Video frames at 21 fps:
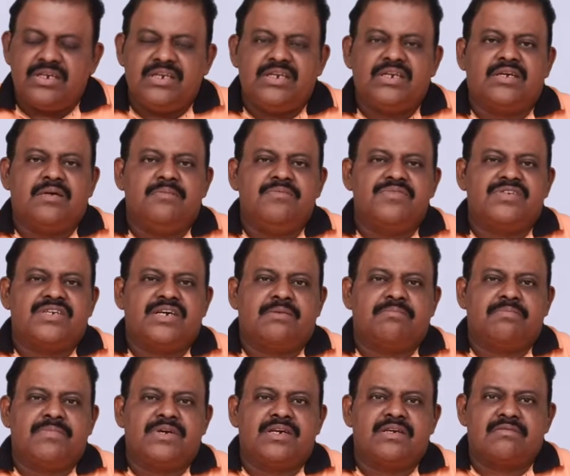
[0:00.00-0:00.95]
income
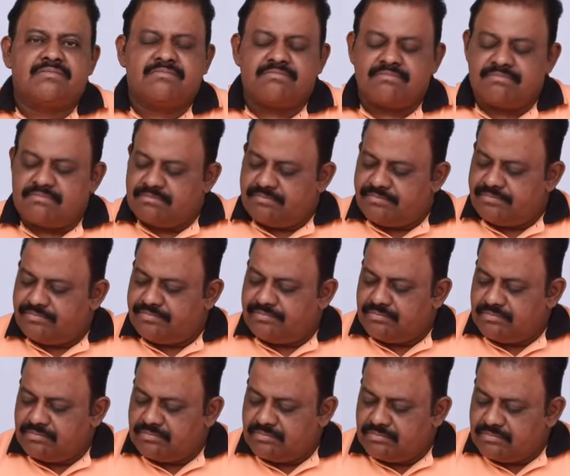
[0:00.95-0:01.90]
statement.
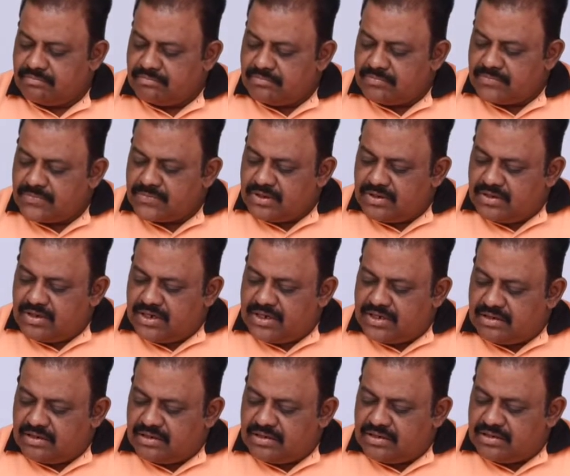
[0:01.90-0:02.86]

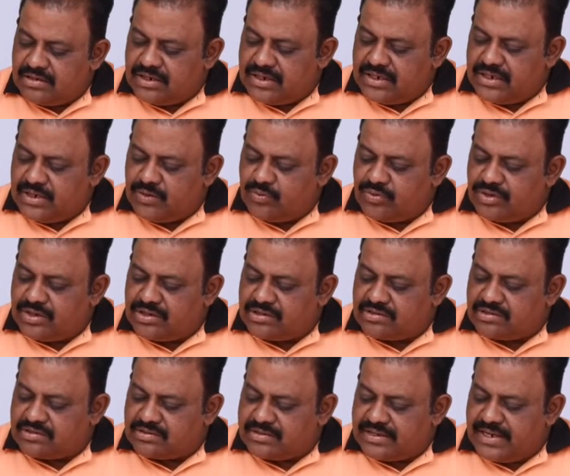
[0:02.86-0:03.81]
Return
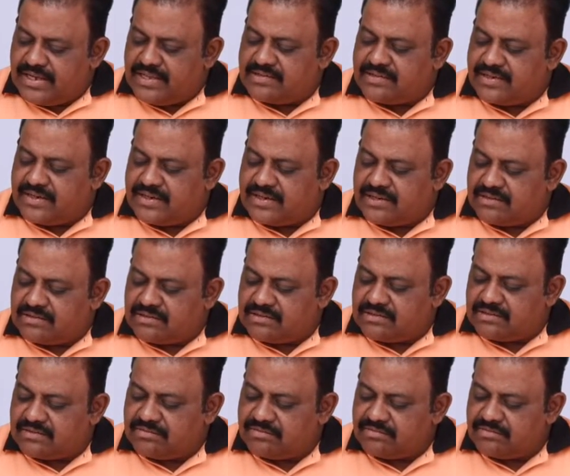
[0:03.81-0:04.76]
inwards, sales
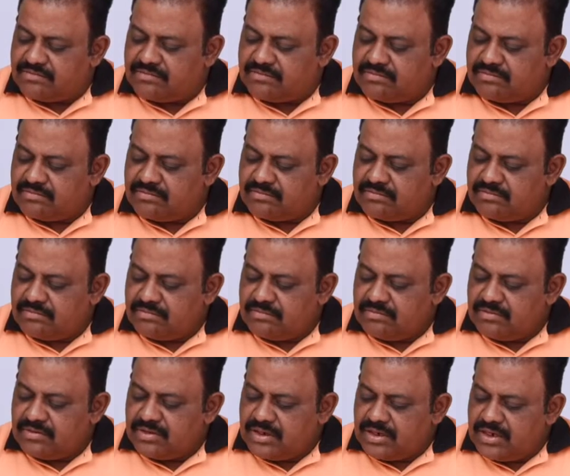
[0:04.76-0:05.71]
returns,
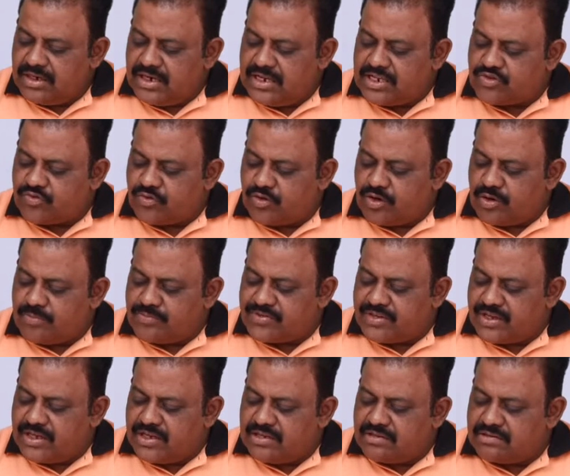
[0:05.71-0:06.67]
less from
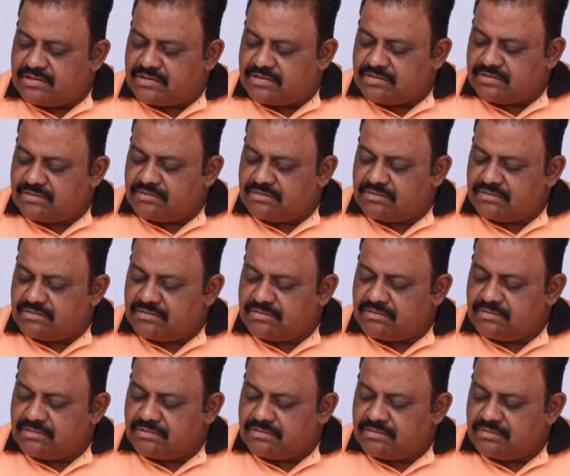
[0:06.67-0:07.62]
sales
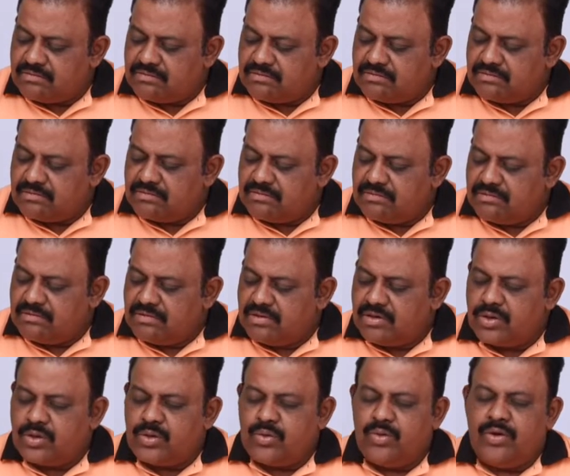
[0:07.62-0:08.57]

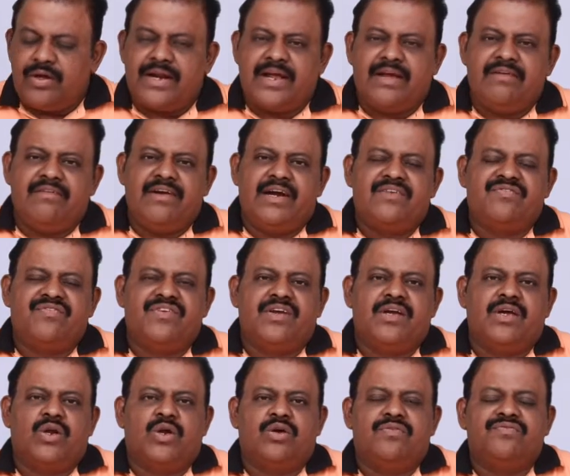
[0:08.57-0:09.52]
to arrive at
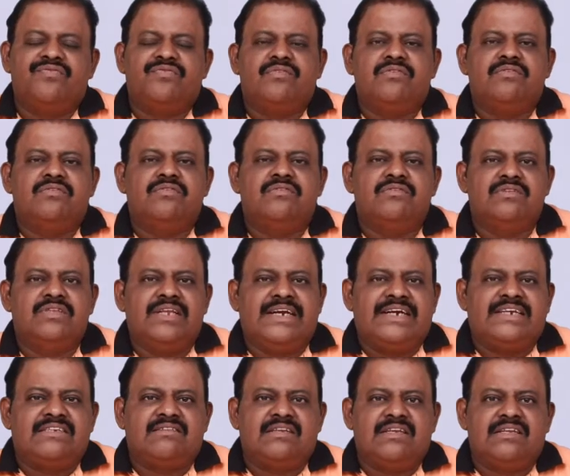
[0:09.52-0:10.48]
figure of
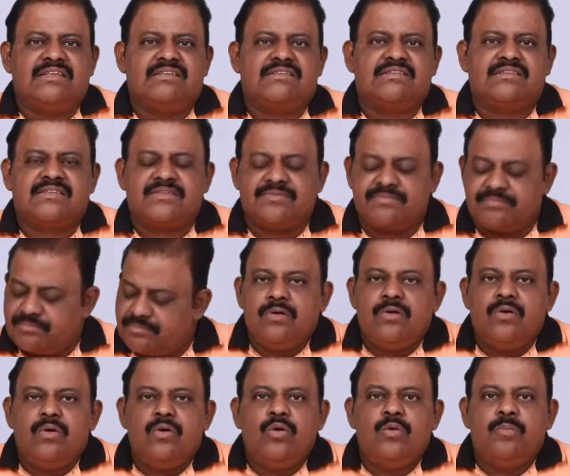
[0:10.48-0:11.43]
net sales.
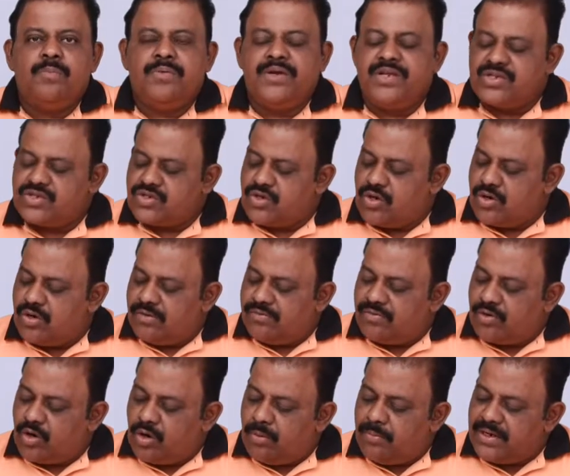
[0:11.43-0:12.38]
Opening stock
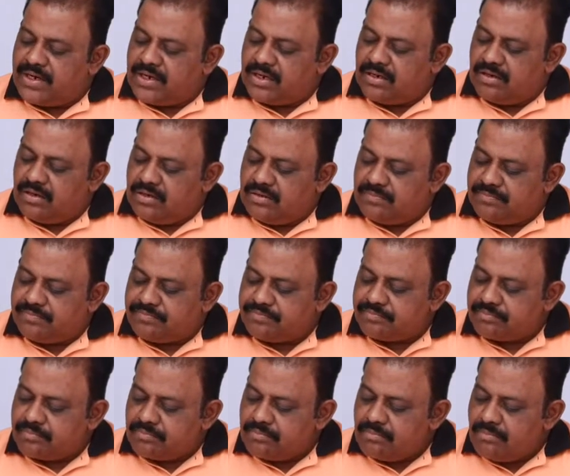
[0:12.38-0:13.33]
of raw material,
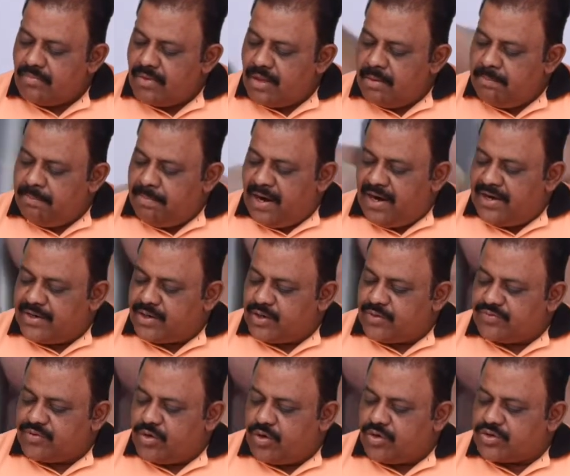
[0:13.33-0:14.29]
part
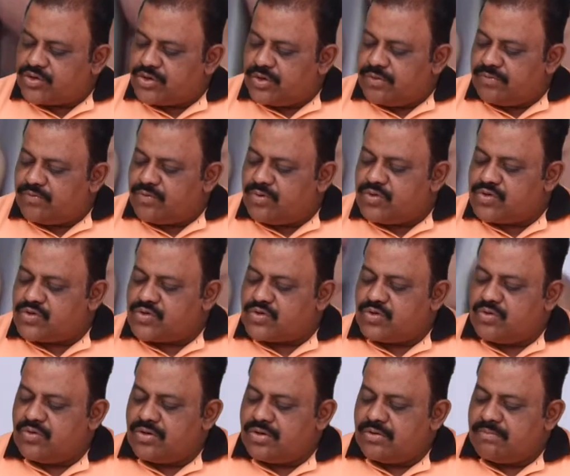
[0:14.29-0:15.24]
of cost of goods
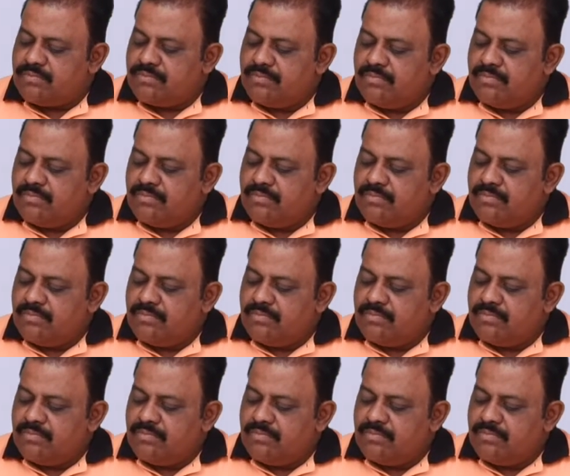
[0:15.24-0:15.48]
sold.